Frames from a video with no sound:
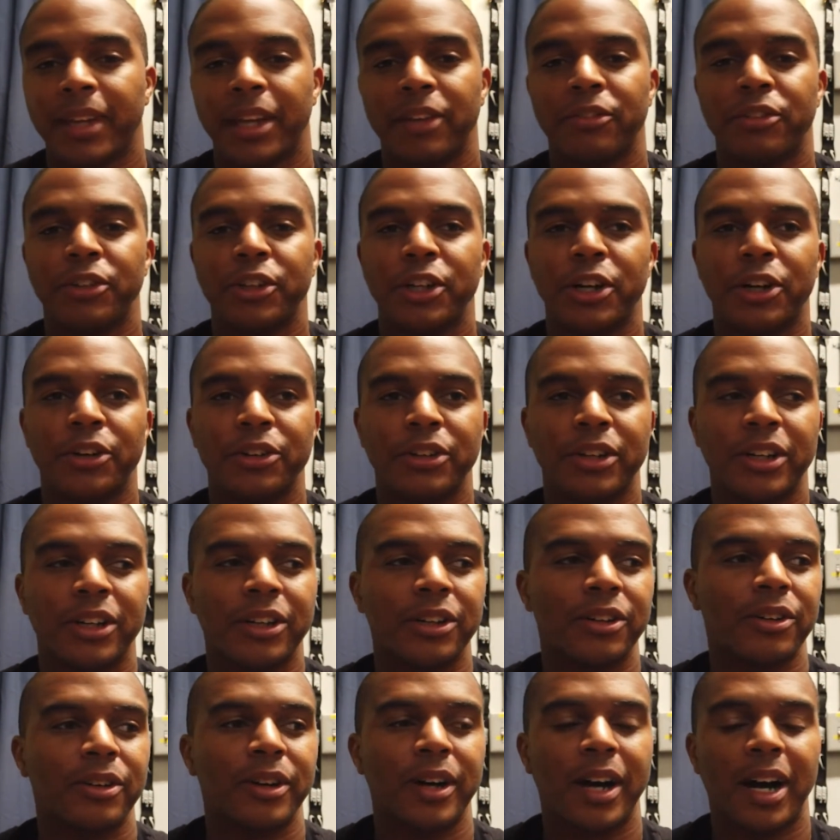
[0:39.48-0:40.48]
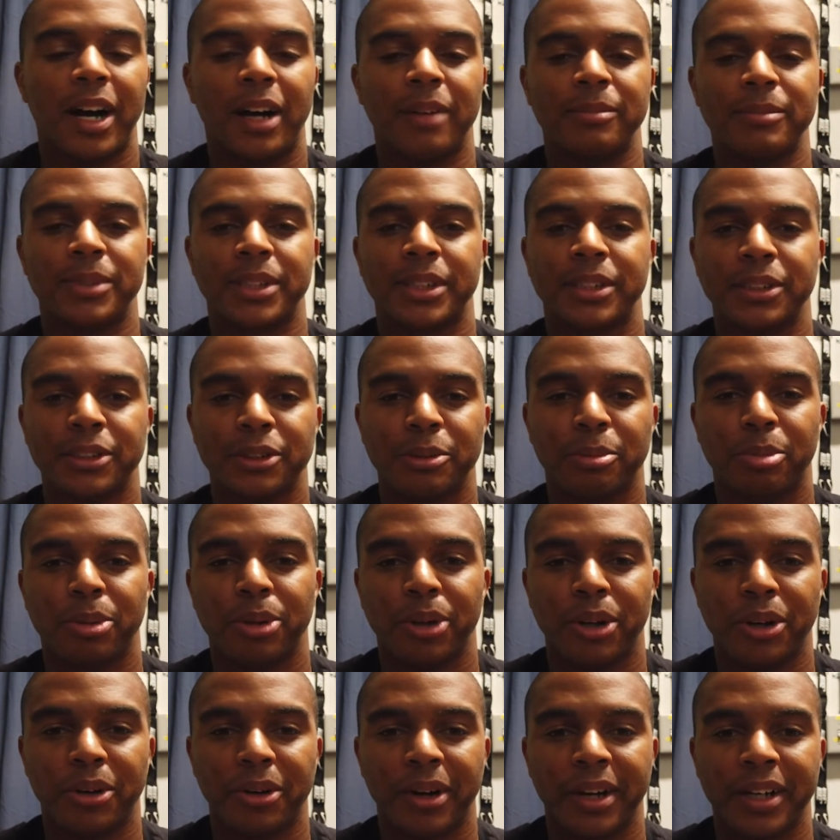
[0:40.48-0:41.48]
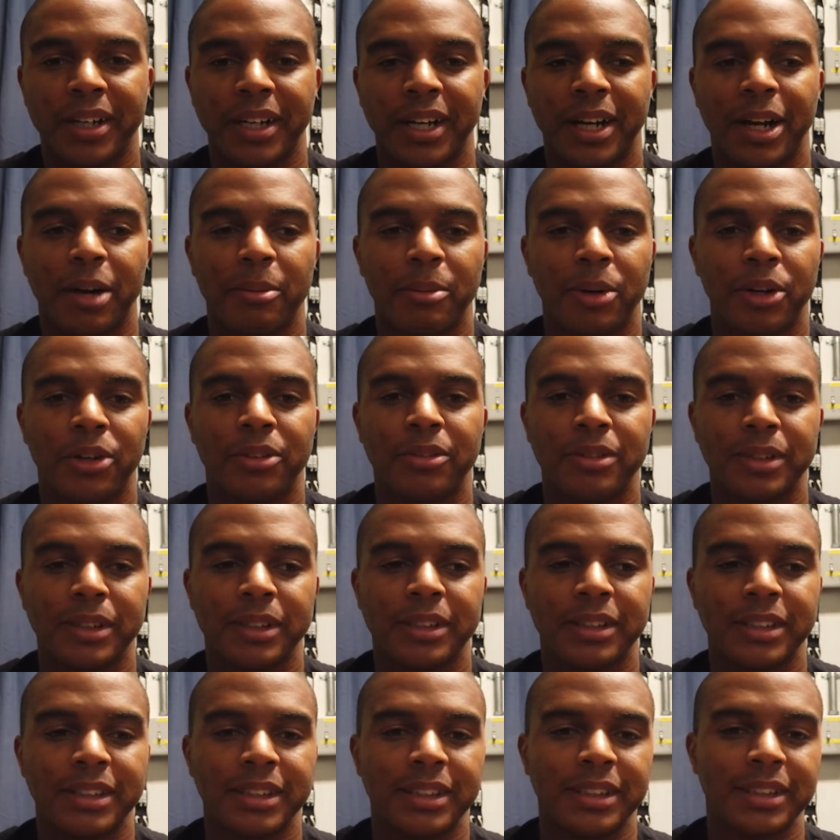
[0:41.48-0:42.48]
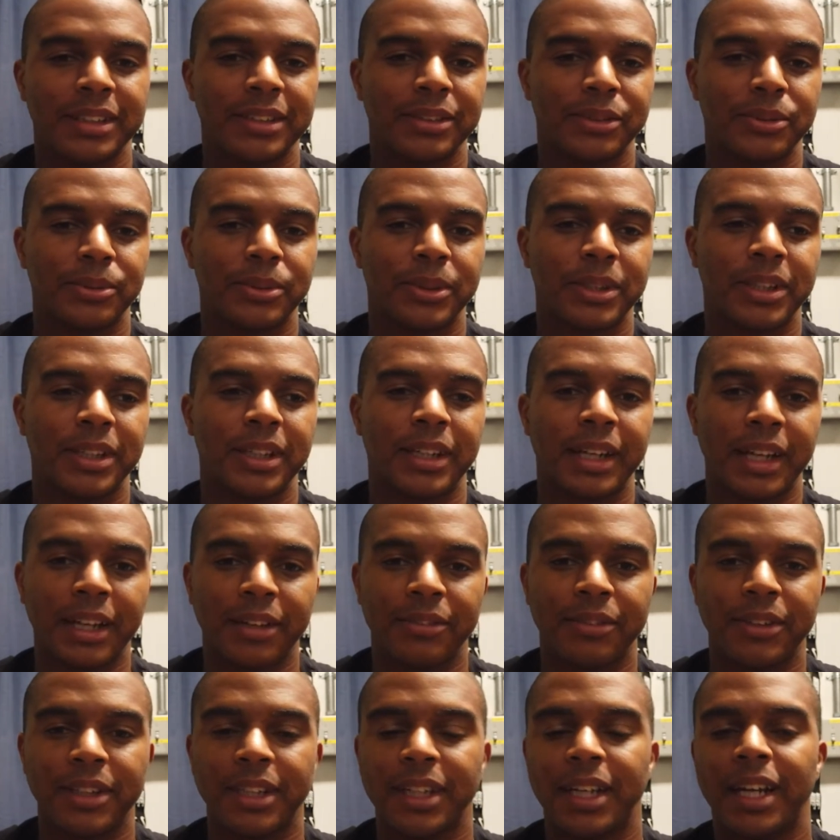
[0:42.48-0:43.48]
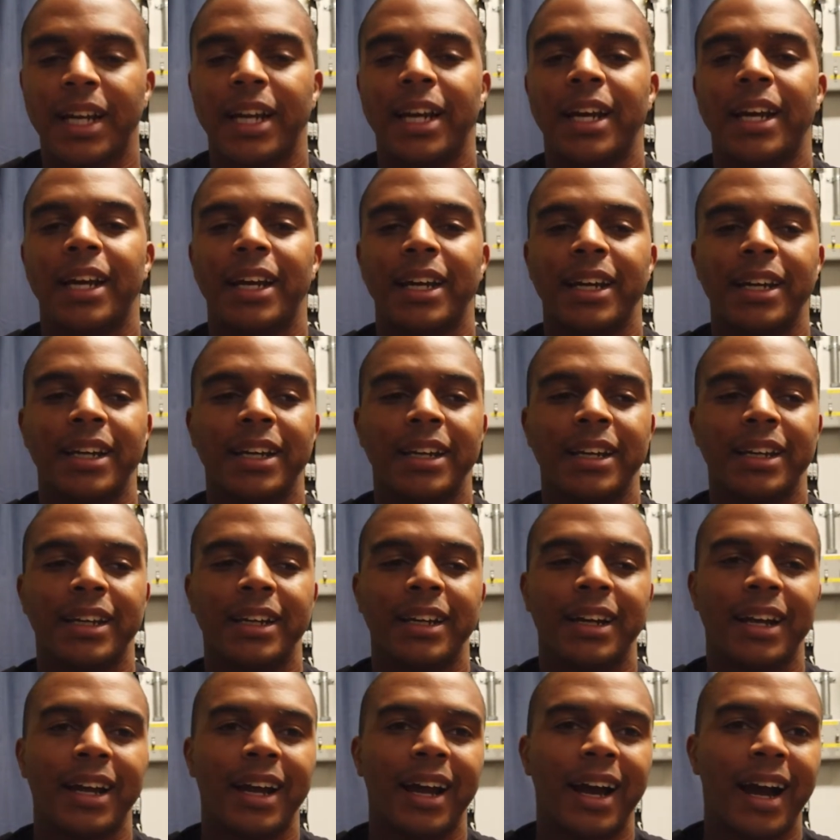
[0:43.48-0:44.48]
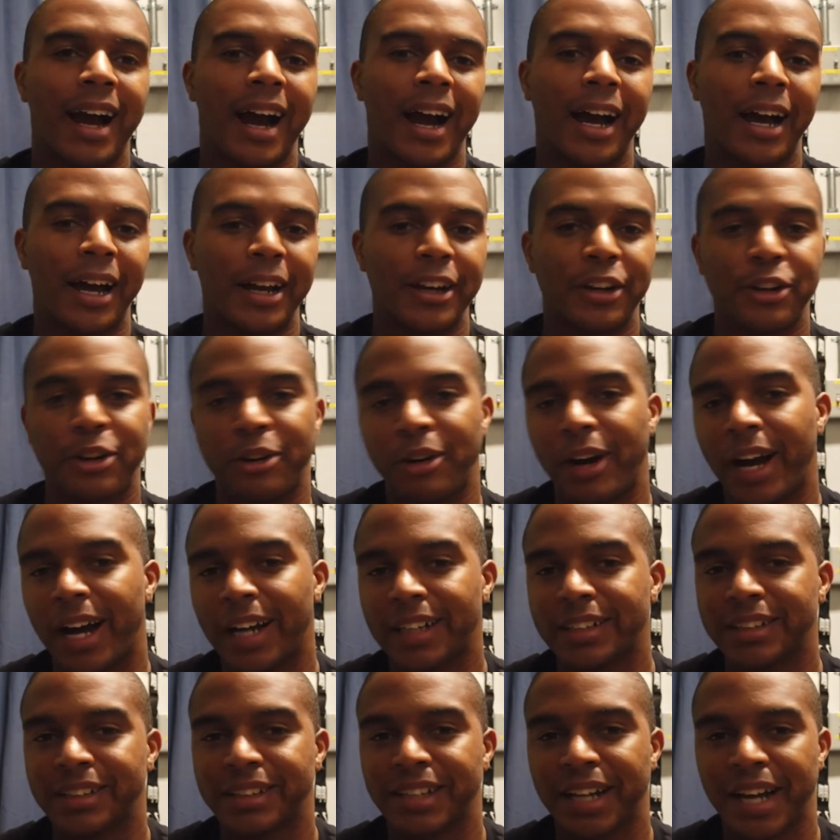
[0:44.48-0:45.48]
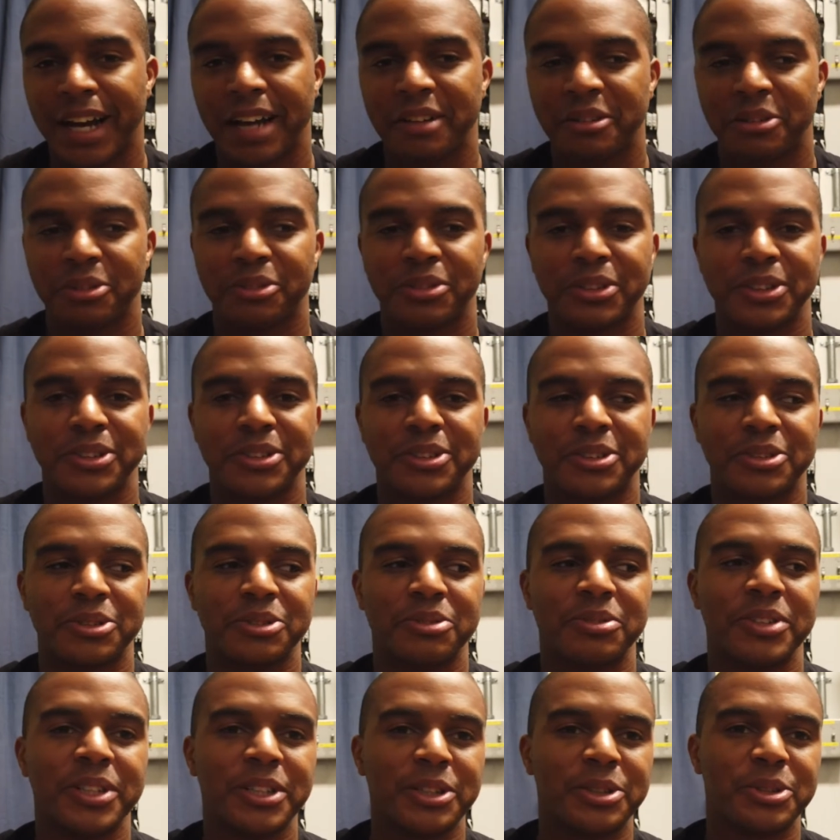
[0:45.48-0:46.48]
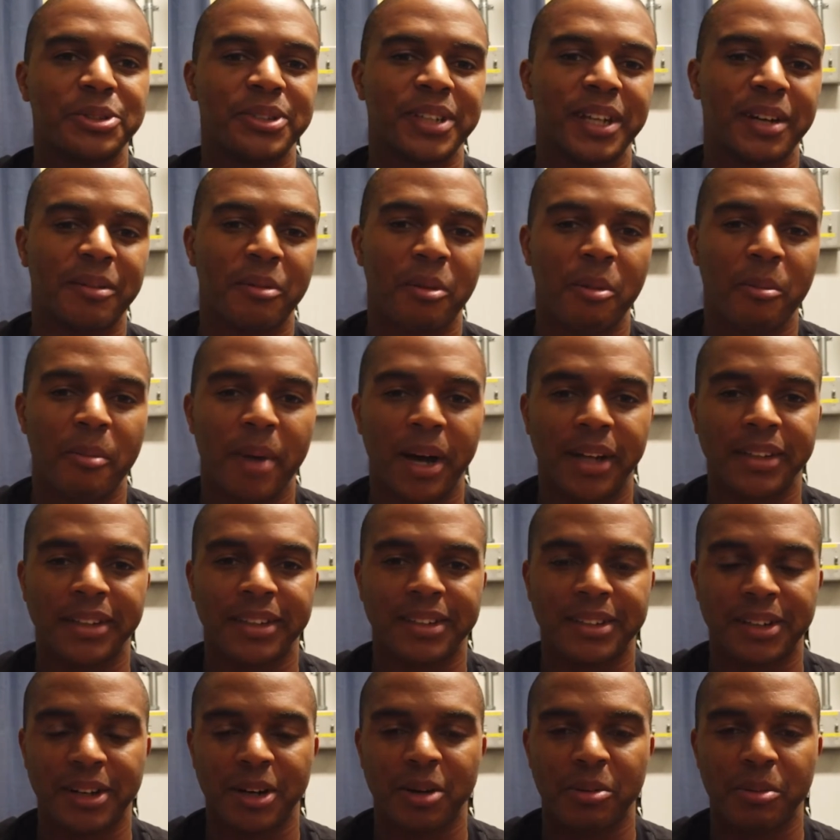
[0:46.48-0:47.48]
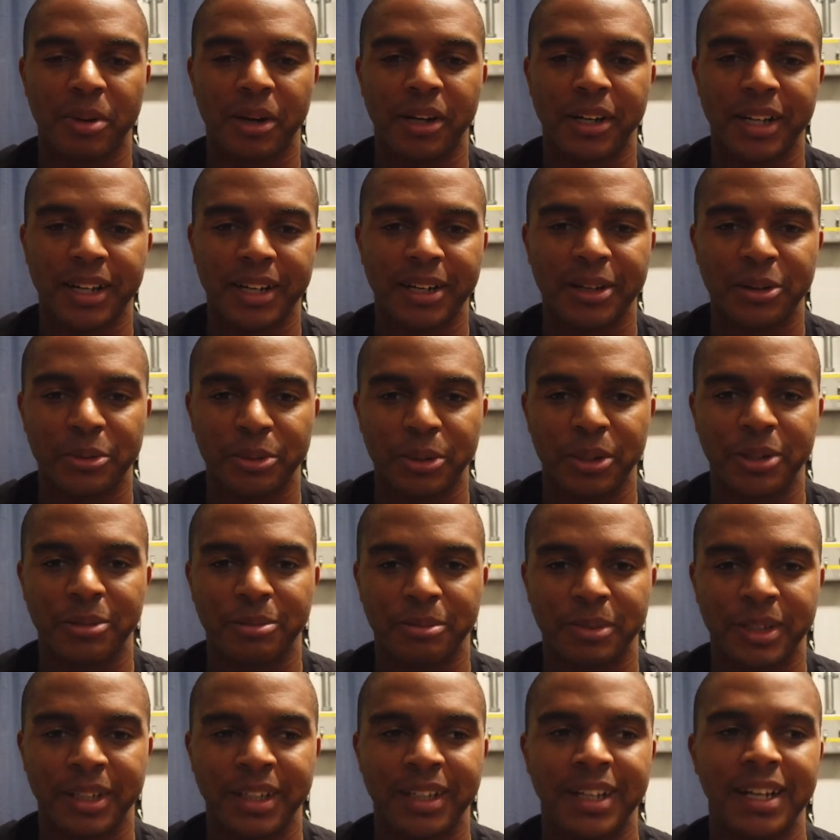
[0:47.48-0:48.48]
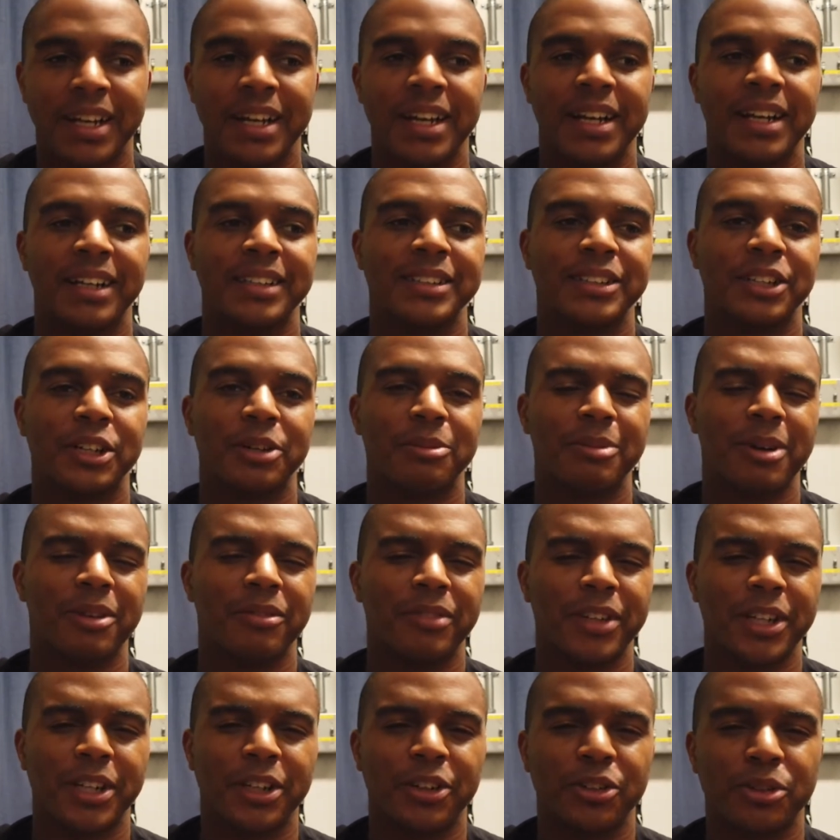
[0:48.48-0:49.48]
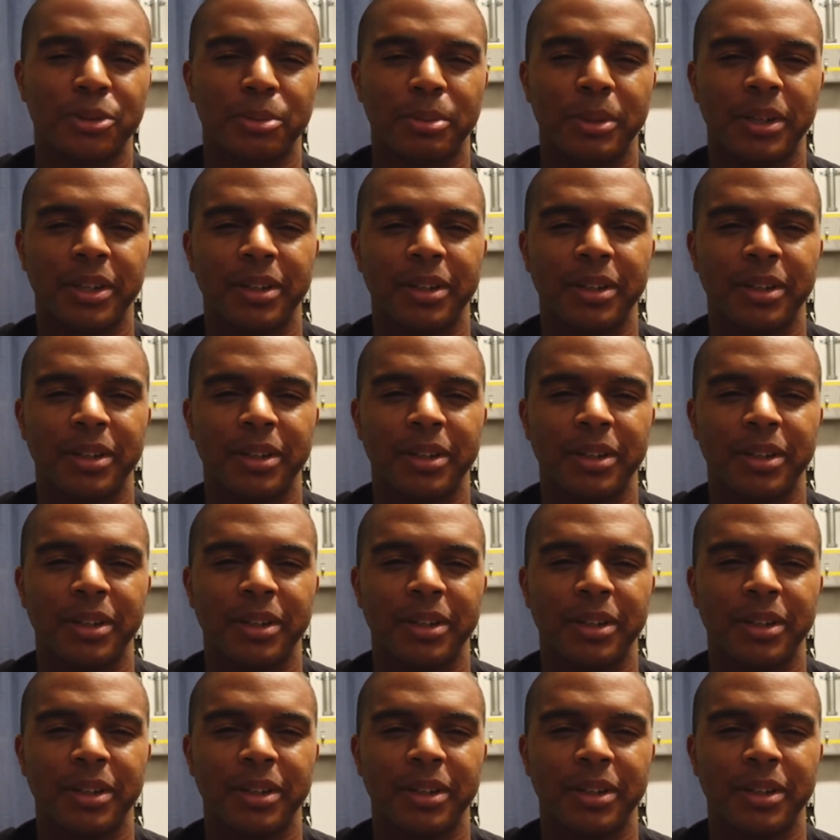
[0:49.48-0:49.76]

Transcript: if you don't know, I'm still deployed right now. I'm overseas with the Navy, and I don't actually have the physical vehicles that I'm about to talk about here with me. So my videos